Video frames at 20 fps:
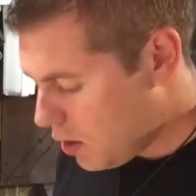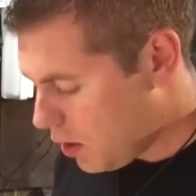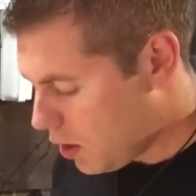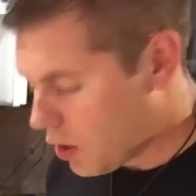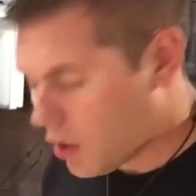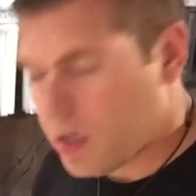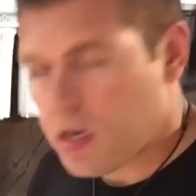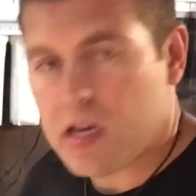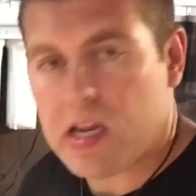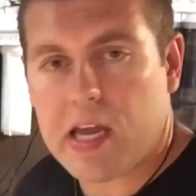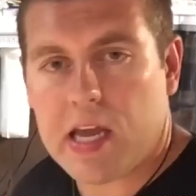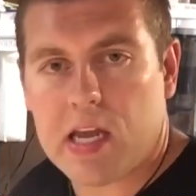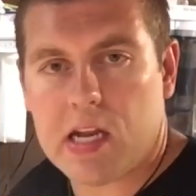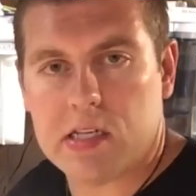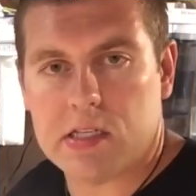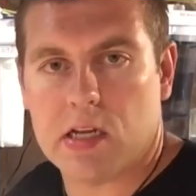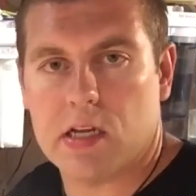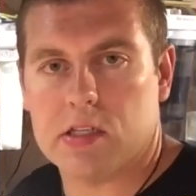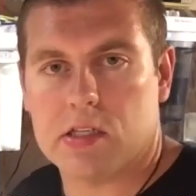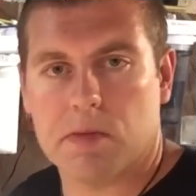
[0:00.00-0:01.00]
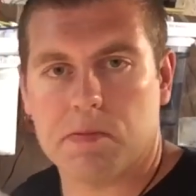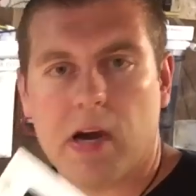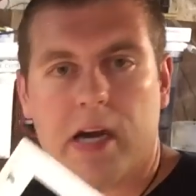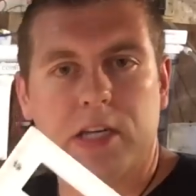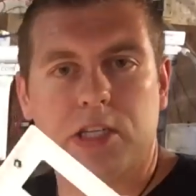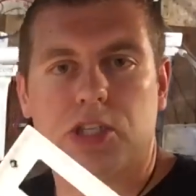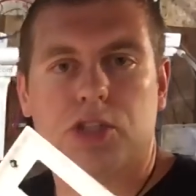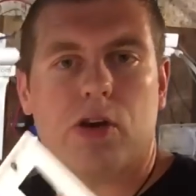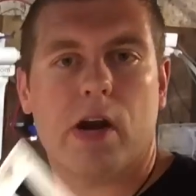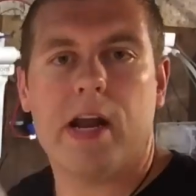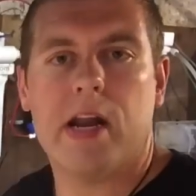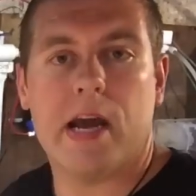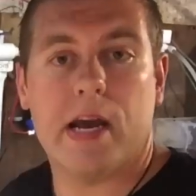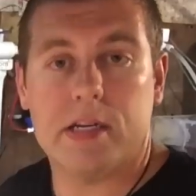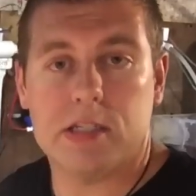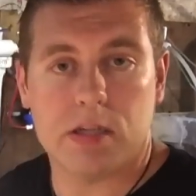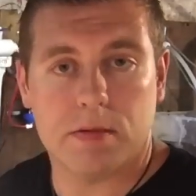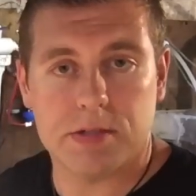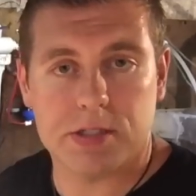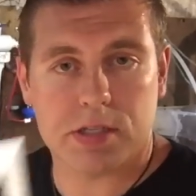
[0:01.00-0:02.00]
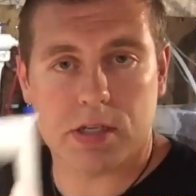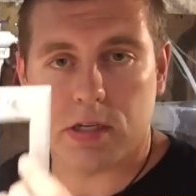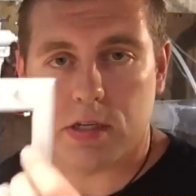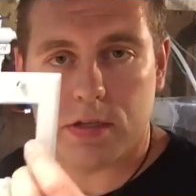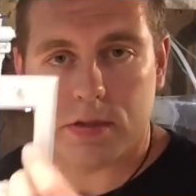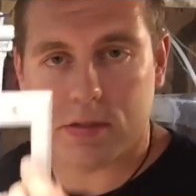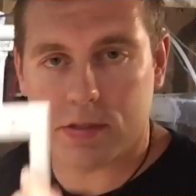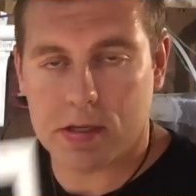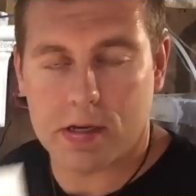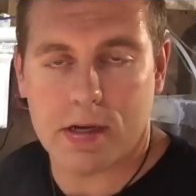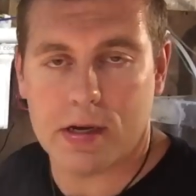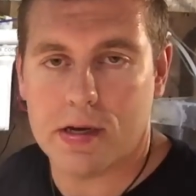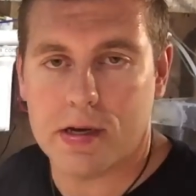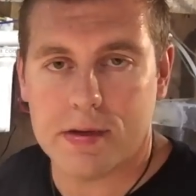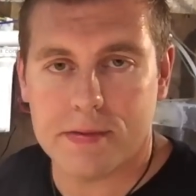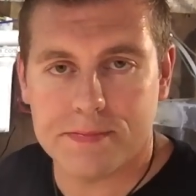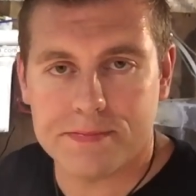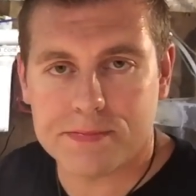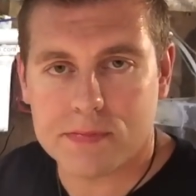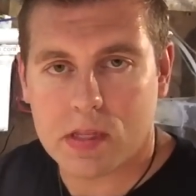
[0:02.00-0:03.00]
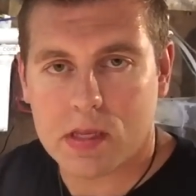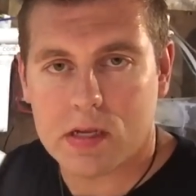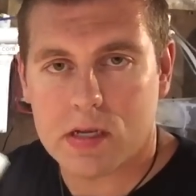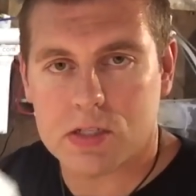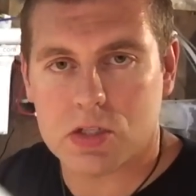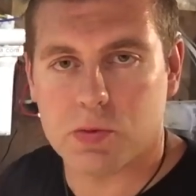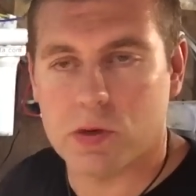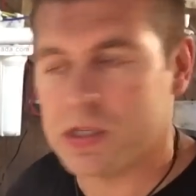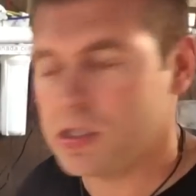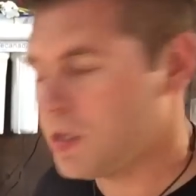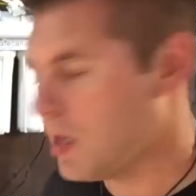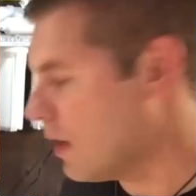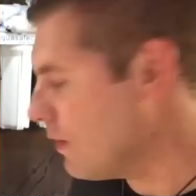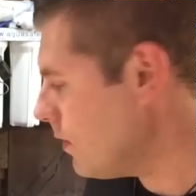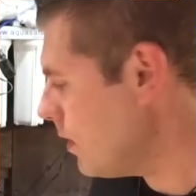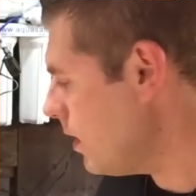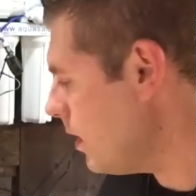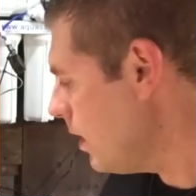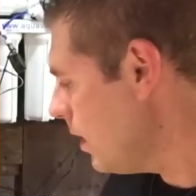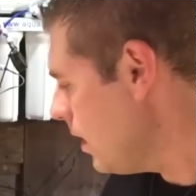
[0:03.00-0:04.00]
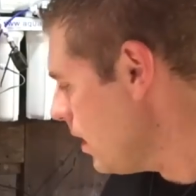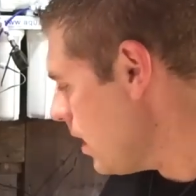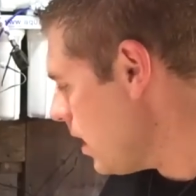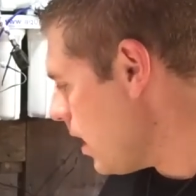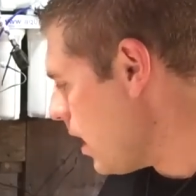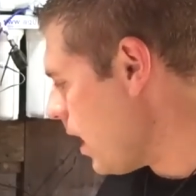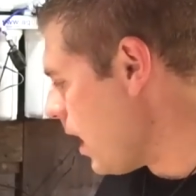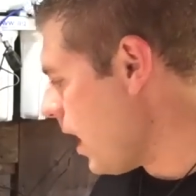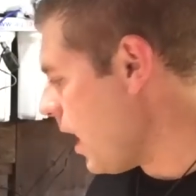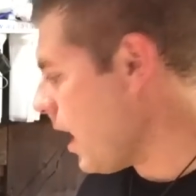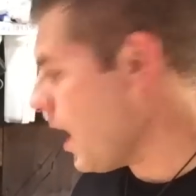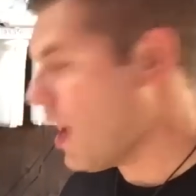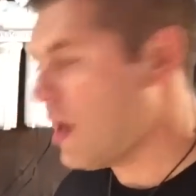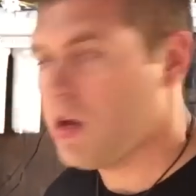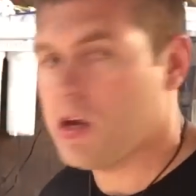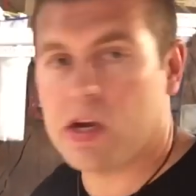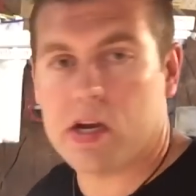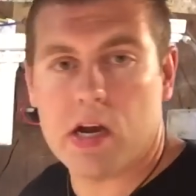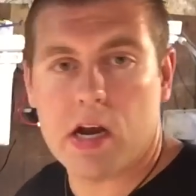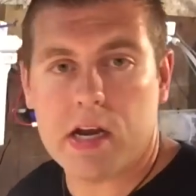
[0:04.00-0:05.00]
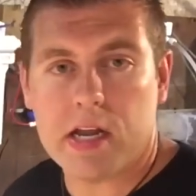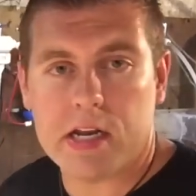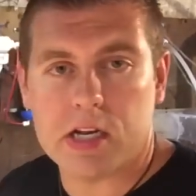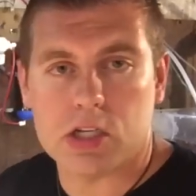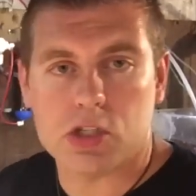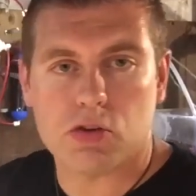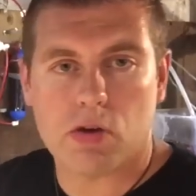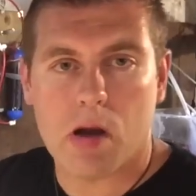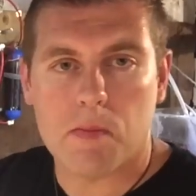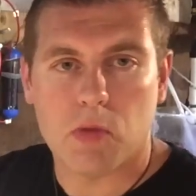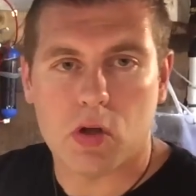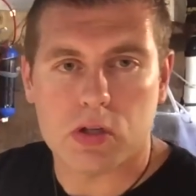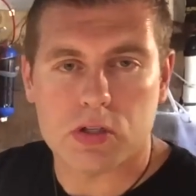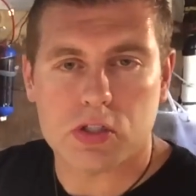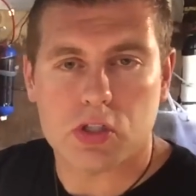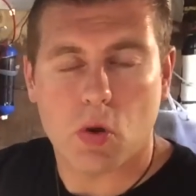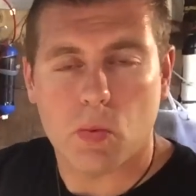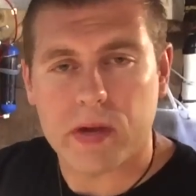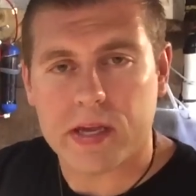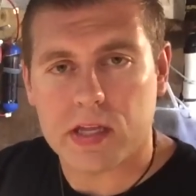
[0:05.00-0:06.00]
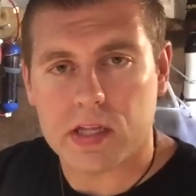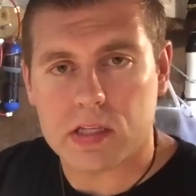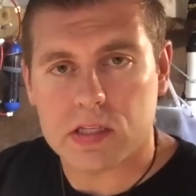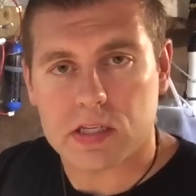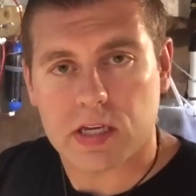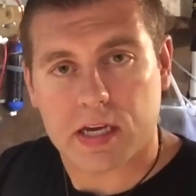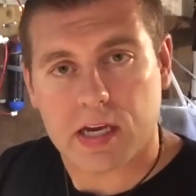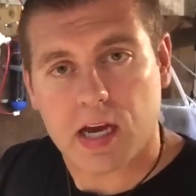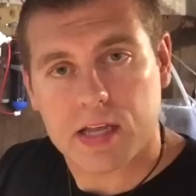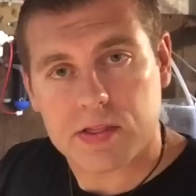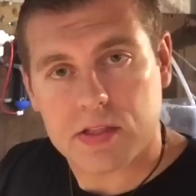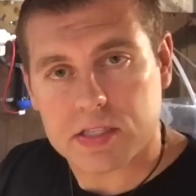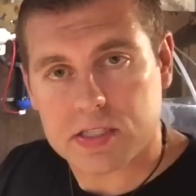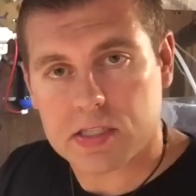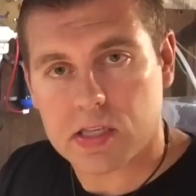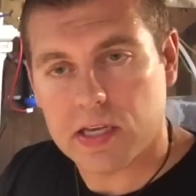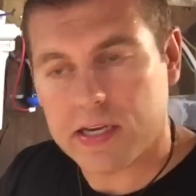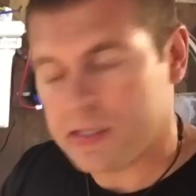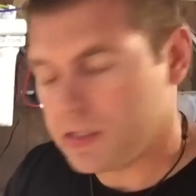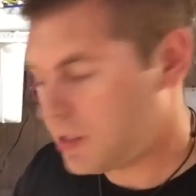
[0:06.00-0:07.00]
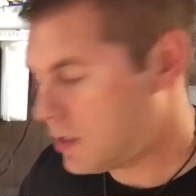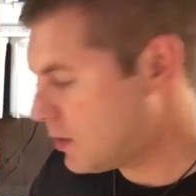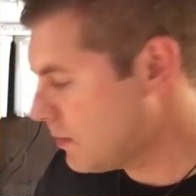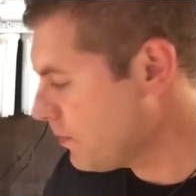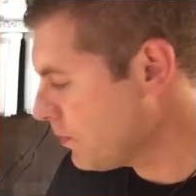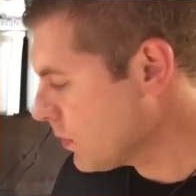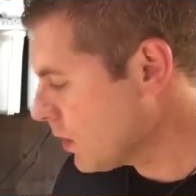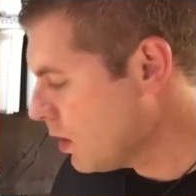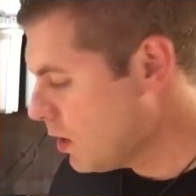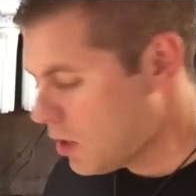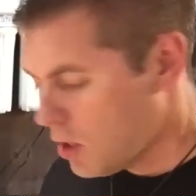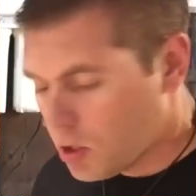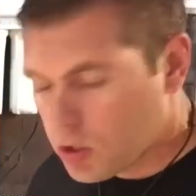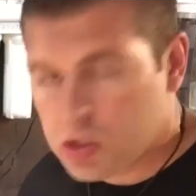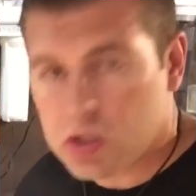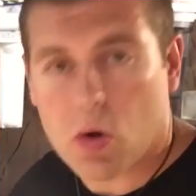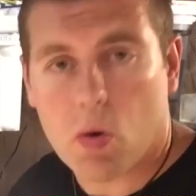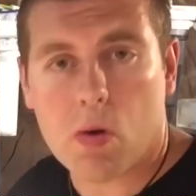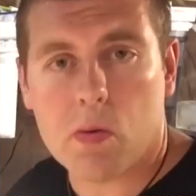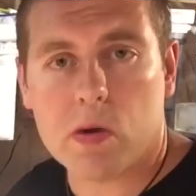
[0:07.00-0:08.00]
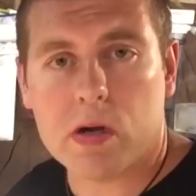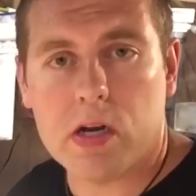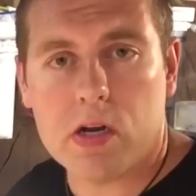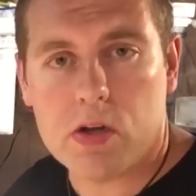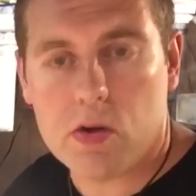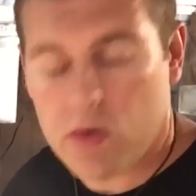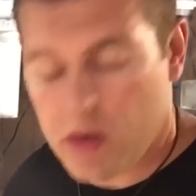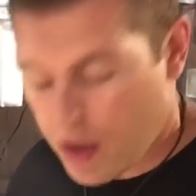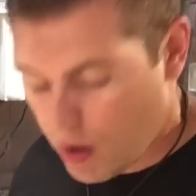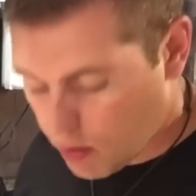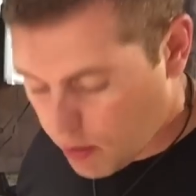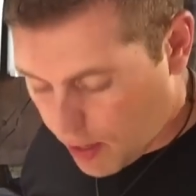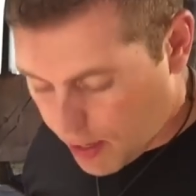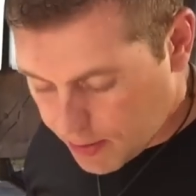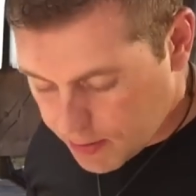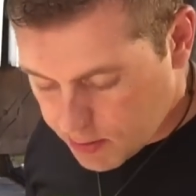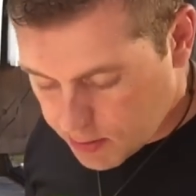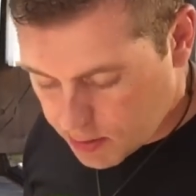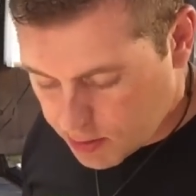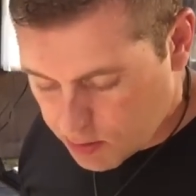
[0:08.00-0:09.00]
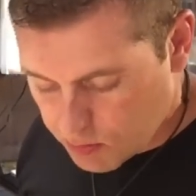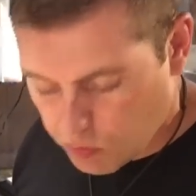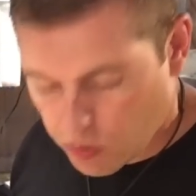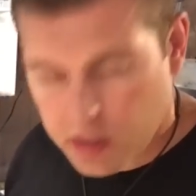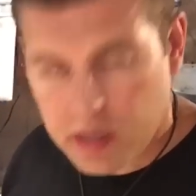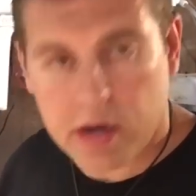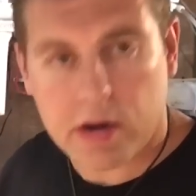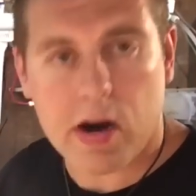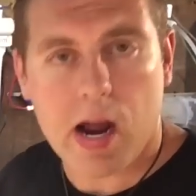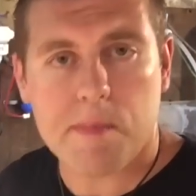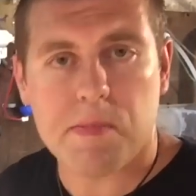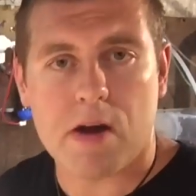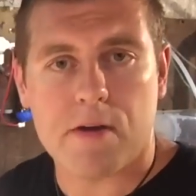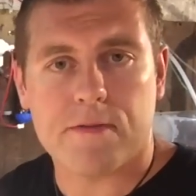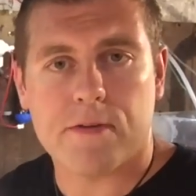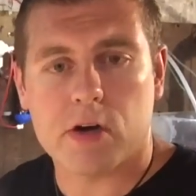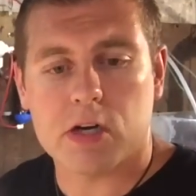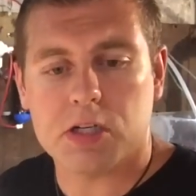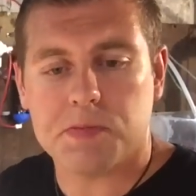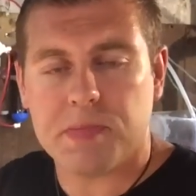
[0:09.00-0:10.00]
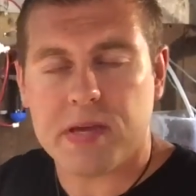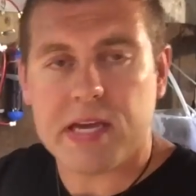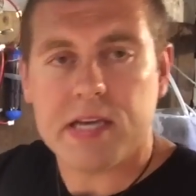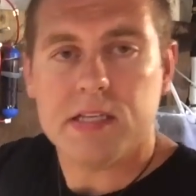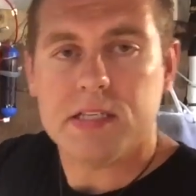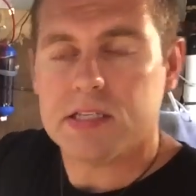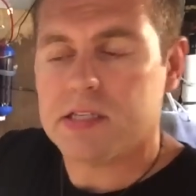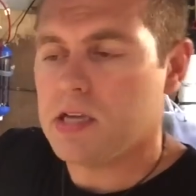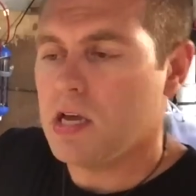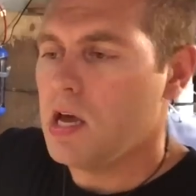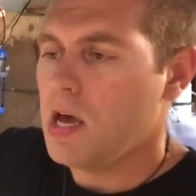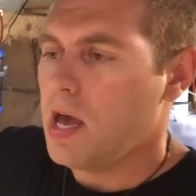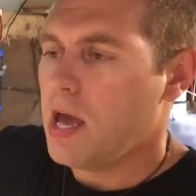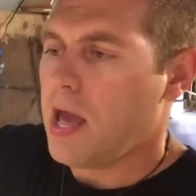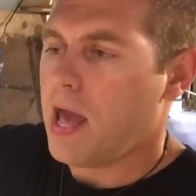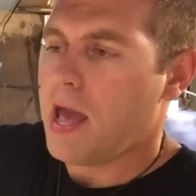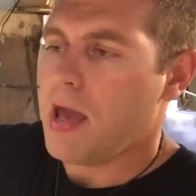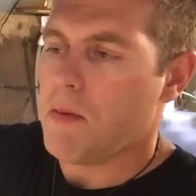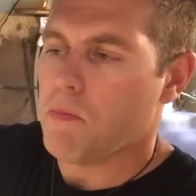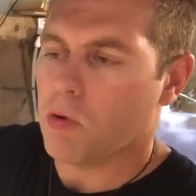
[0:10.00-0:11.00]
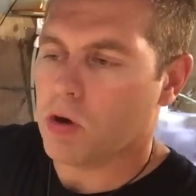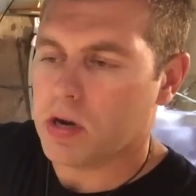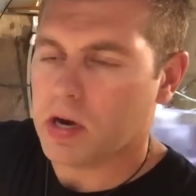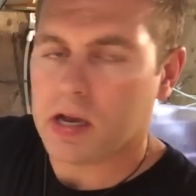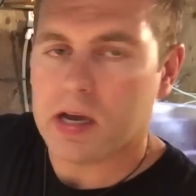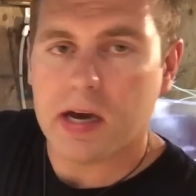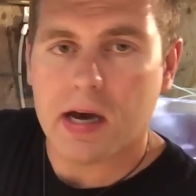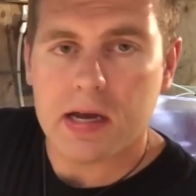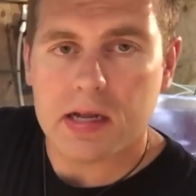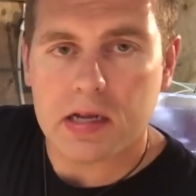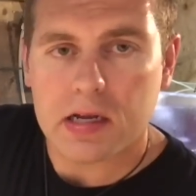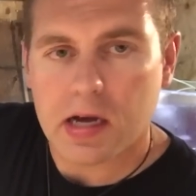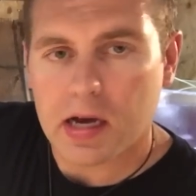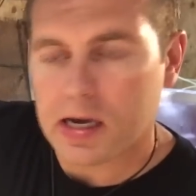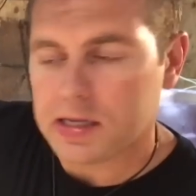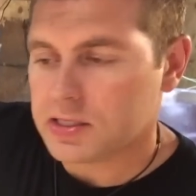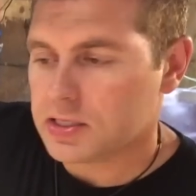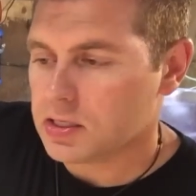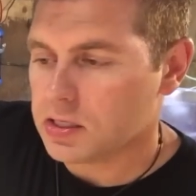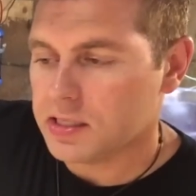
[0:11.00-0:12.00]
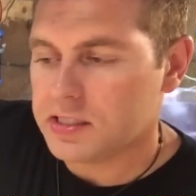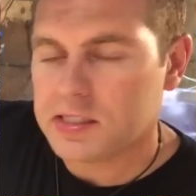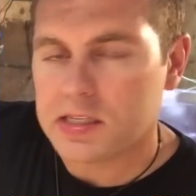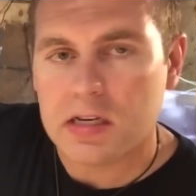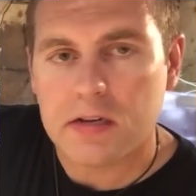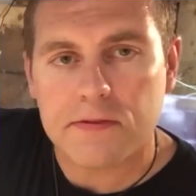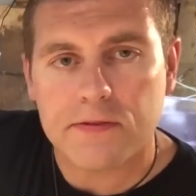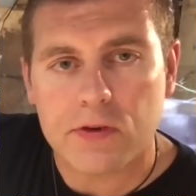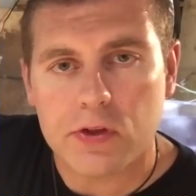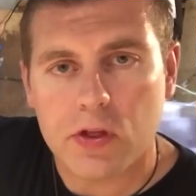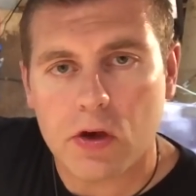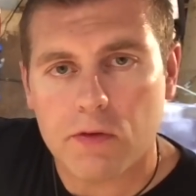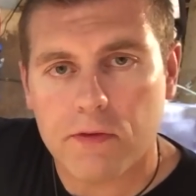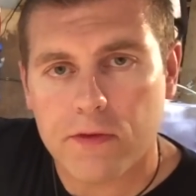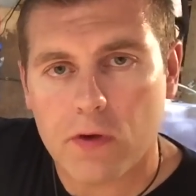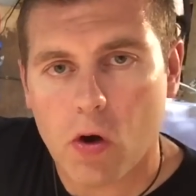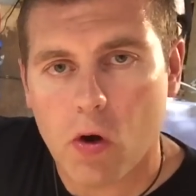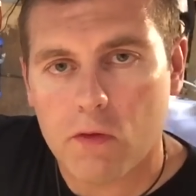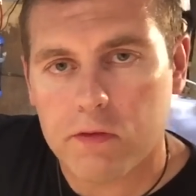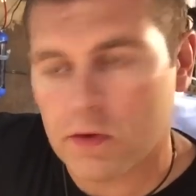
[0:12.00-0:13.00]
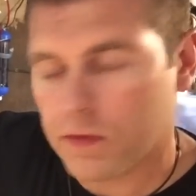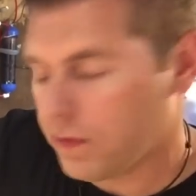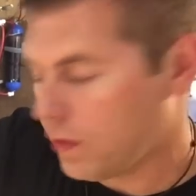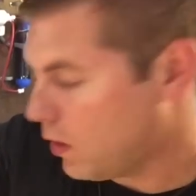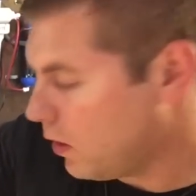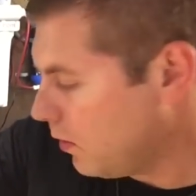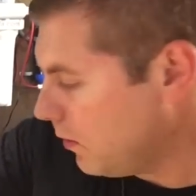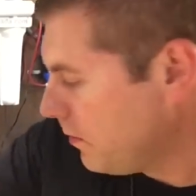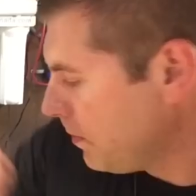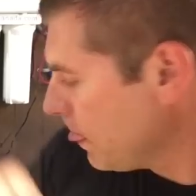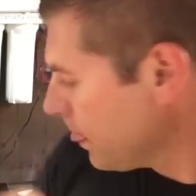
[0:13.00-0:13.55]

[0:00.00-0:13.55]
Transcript: You're gonna need some kind of straight edge. I'm just gonna use a switch cover. And you're gonna need a Dremel to cut the slits. So what we're gonna do now, guys, is we're gonna grab our first piece and we're gonna cut slits in it for the overflow.